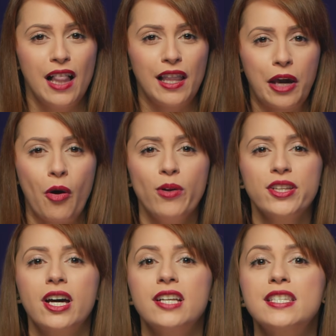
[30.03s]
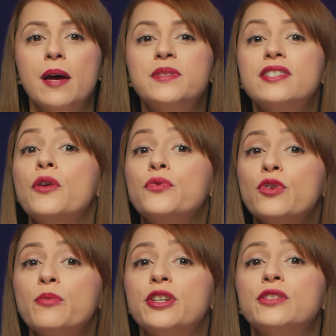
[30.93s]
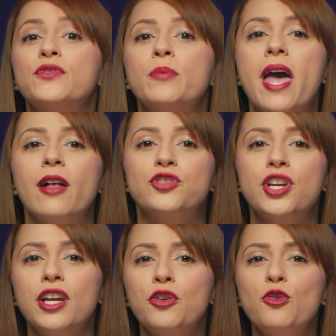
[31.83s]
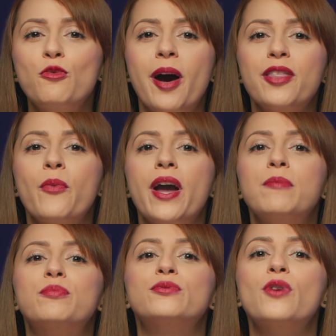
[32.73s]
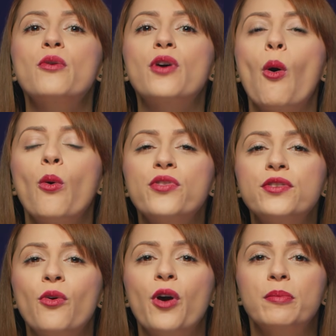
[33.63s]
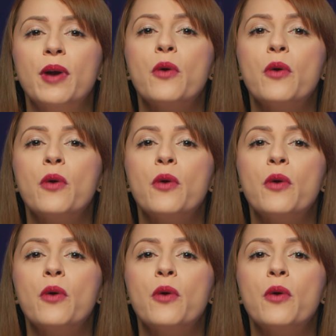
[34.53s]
Like all the concepts rumored from LG, who, by the way, broke all the norm